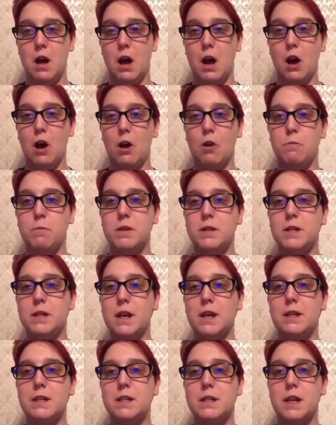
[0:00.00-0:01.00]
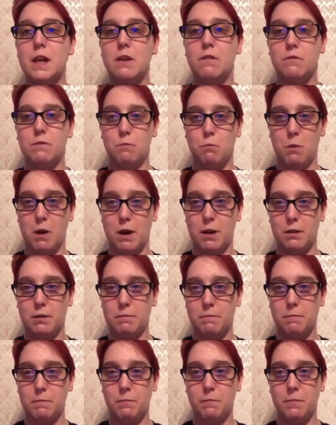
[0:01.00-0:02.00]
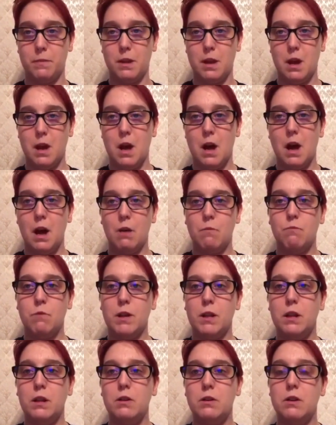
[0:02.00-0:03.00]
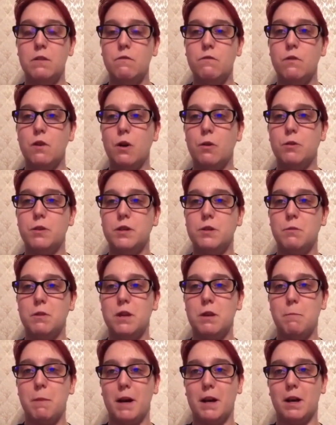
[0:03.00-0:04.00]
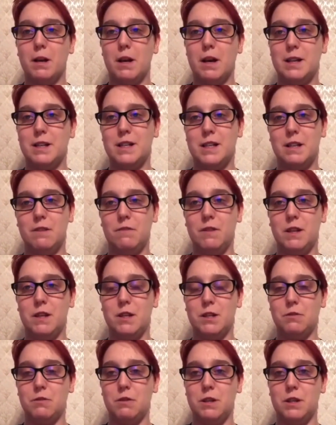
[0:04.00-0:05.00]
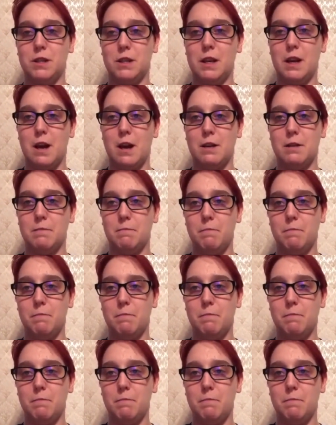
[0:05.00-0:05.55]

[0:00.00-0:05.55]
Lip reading: I hope you're staying safe and well. I'm really looking forward to when you're back on our TV screens again.